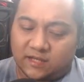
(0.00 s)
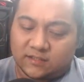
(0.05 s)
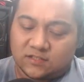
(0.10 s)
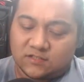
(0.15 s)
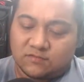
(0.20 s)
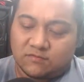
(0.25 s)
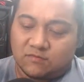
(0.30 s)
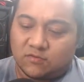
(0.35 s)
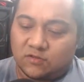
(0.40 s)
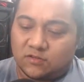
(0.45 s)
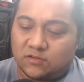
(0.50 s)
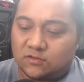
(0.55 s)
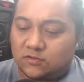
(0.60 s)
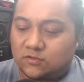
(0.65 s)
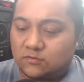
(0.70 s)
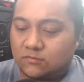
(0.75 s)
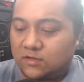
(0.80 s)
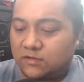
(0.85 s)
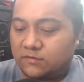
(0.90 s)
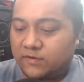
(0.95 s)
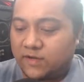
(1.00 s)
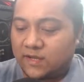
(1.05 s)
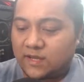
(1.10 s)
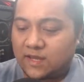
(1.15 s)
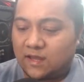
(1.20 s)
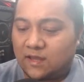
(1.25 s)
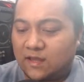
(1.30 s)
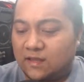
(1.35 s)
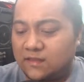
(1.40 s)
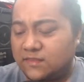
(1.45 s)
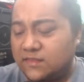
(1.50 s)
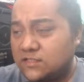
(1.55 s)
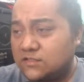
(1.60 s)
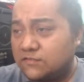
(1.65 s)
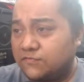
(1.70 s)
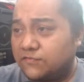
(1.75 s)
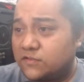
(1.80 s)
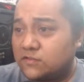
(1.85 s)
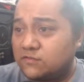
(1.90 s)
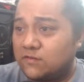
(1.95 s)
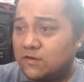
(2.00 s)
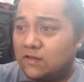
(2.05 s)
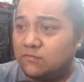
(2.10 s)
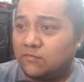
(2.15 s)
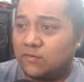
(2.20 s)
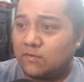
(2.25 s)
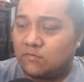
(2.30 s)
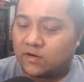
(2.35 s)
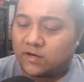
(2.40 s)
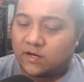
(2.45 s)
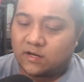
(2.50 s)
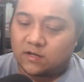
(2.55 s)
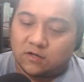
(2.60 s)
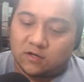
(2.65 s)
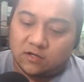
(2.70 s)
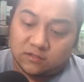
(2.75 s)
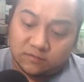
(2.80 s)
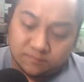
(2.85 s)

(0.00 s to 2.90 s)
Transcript: This one I'm going to do a recap. This is the first one I'll be working on.